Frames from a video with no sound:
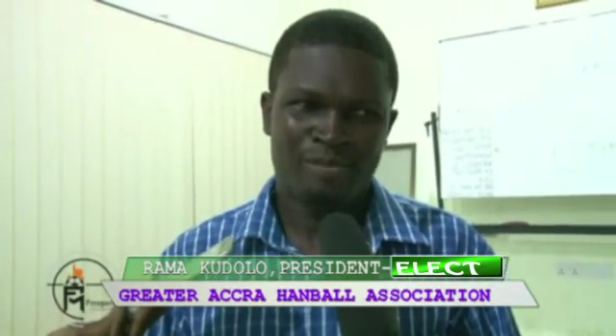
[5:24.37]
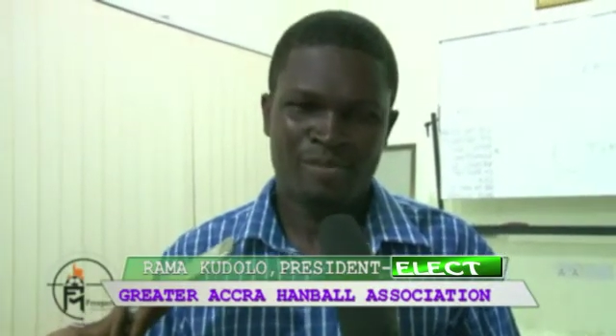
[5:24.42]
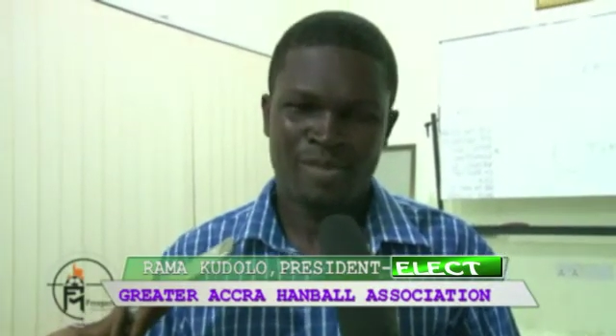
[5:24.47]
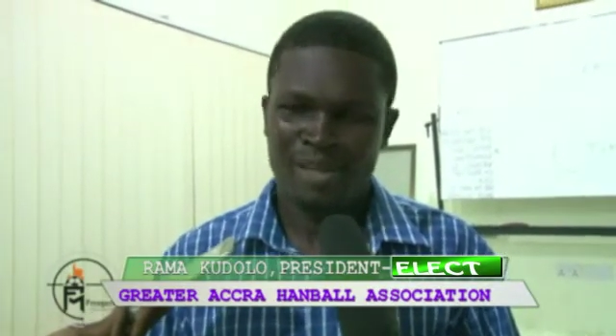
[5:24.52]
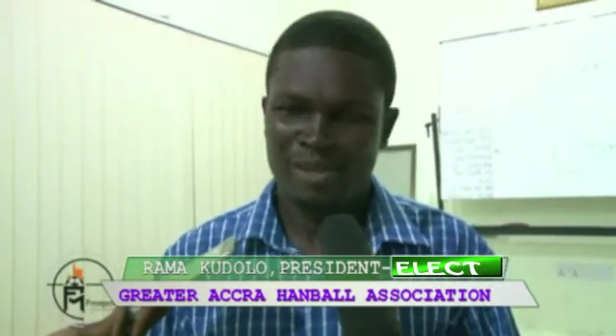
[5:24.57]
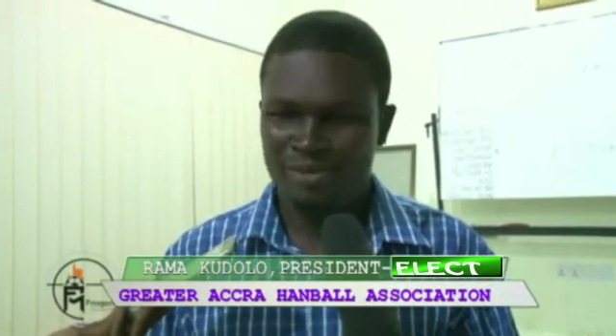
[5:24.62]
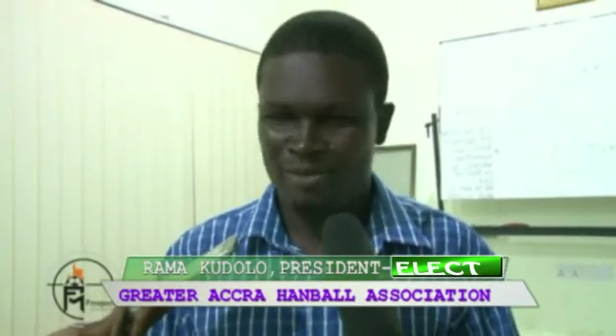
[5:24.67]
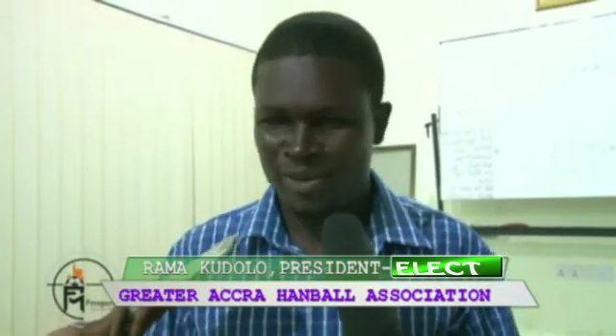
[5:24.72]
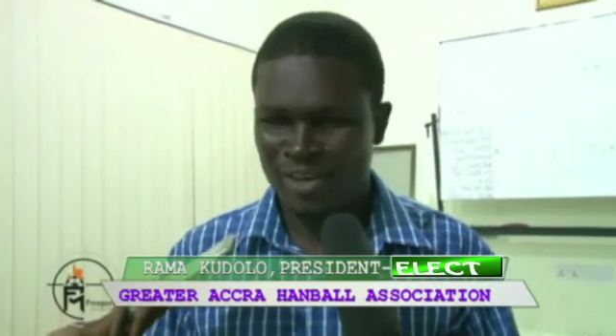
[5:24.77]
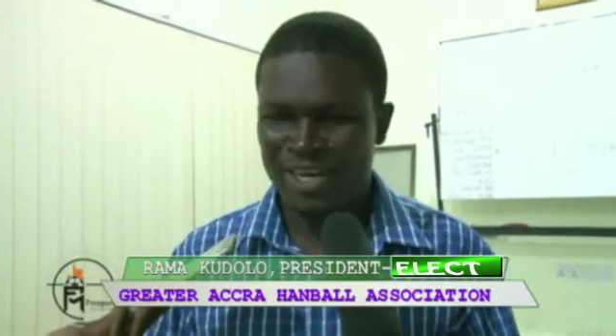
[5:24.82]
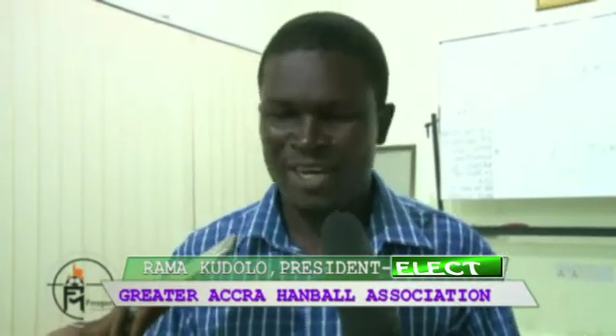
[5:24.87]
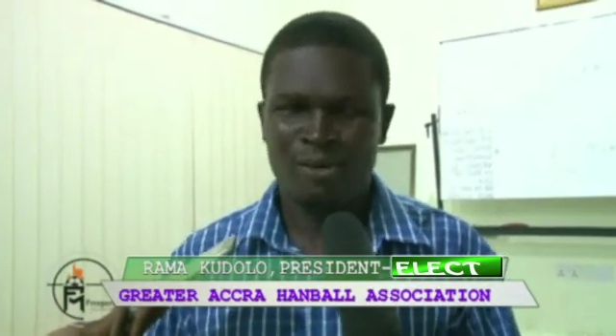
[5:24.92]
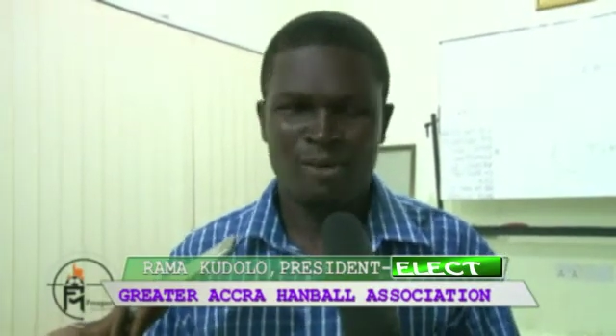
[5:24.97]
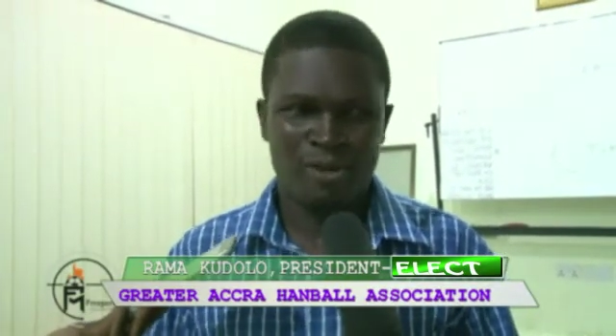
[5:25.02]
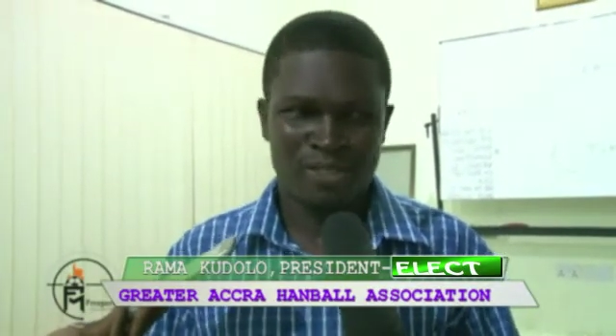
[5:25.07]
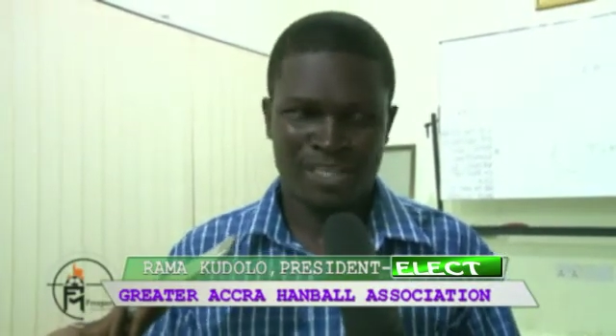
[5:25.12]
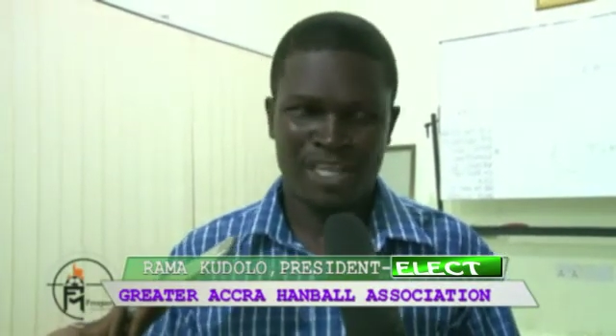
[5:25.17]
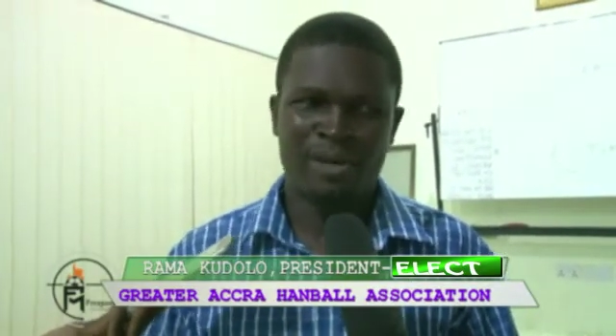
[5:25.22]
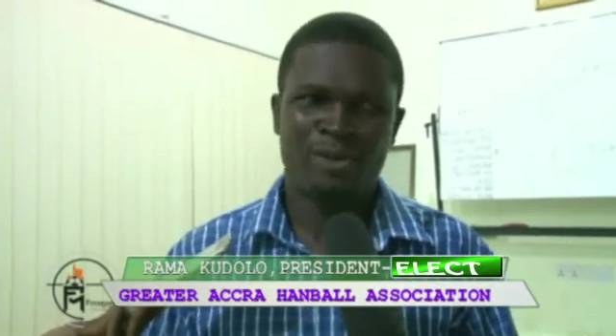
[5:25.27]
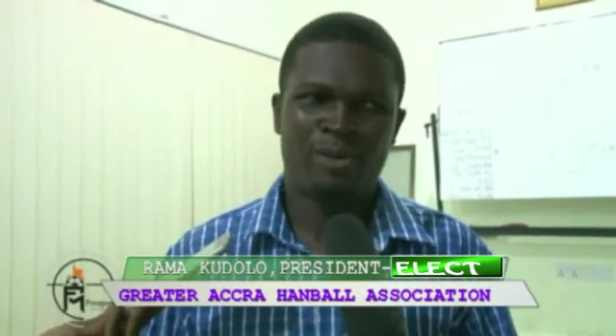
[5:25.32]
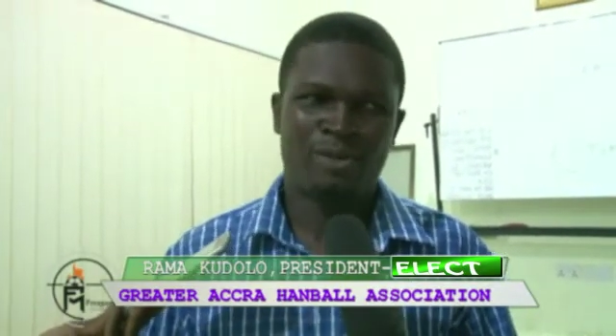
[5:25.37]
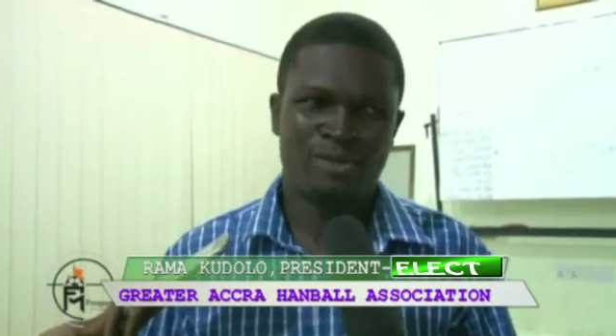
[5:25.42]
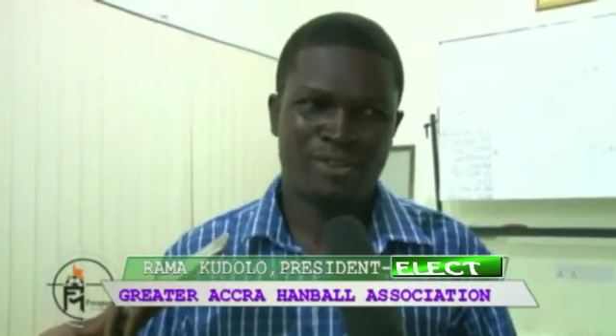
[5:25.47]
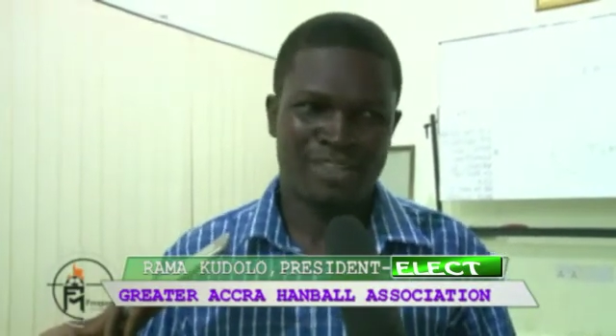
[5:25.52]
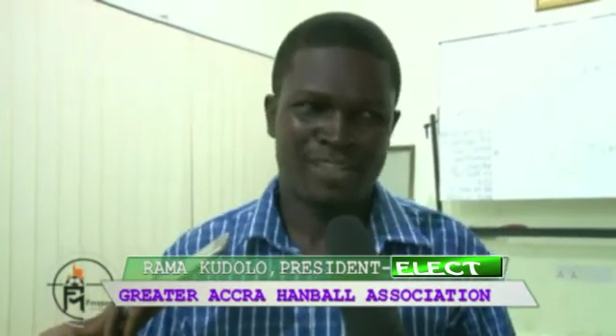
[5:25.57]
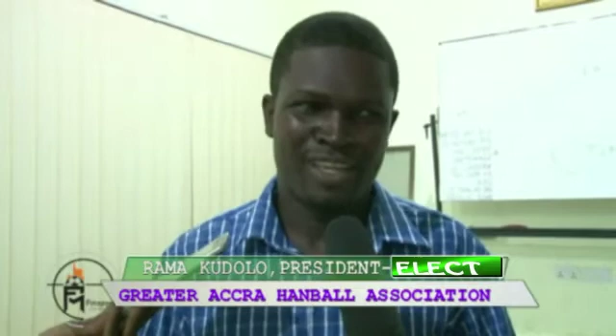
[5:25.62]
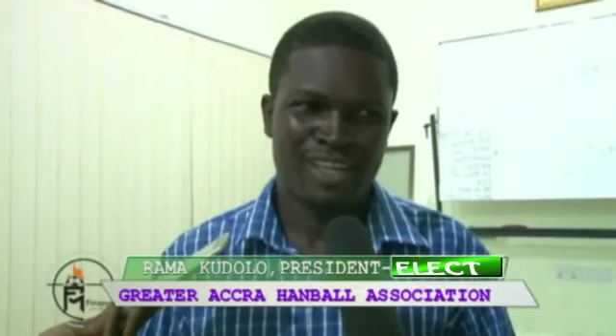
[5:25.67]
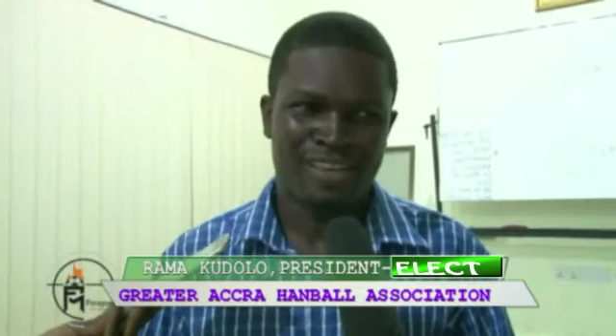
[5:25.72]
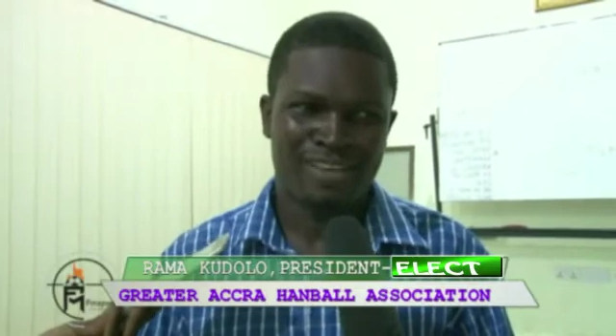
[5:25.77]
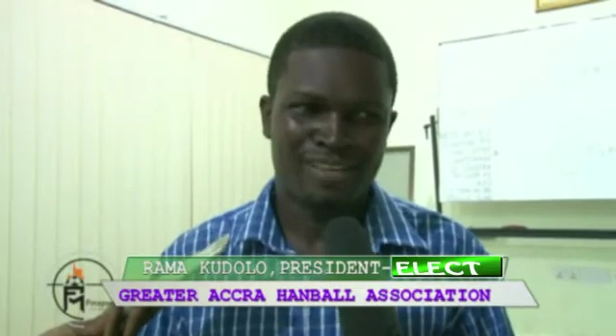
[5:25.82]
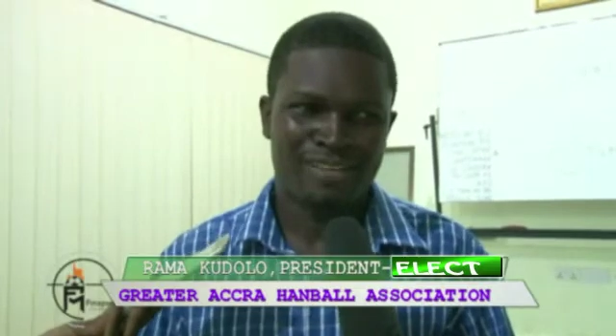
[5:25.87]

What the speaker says: My father was an officer.